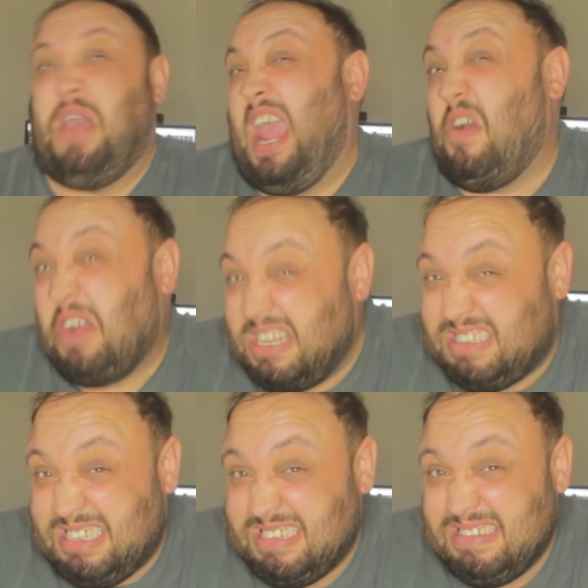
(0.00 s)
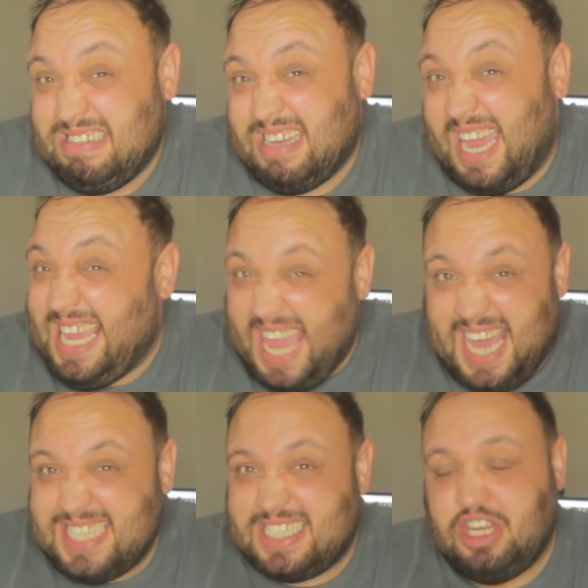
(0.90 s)
parent, I
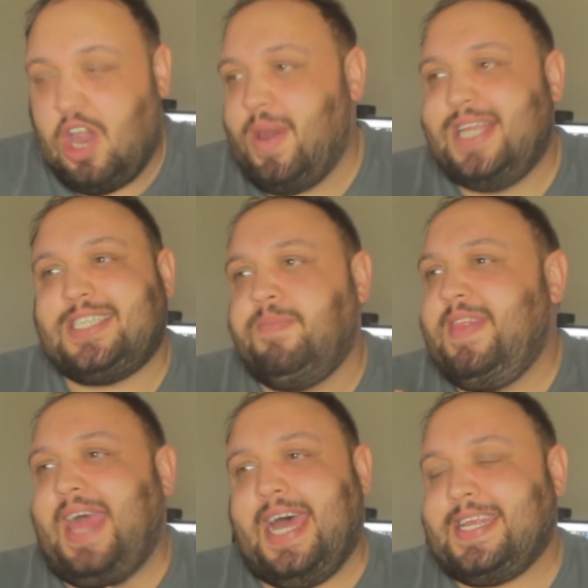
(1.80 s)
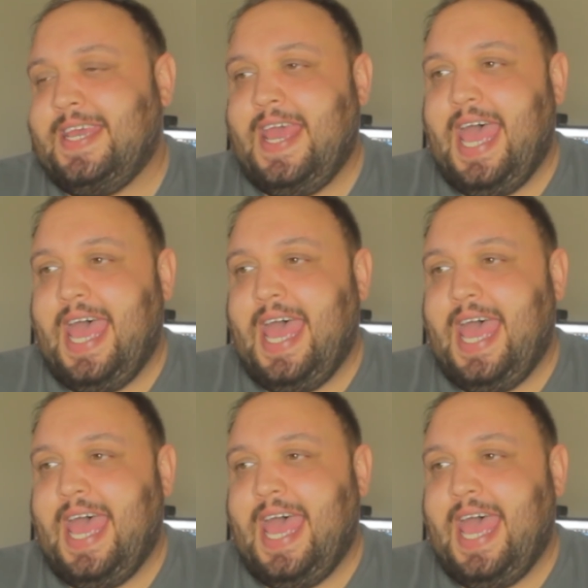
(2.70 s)
guess, you know, and it's something that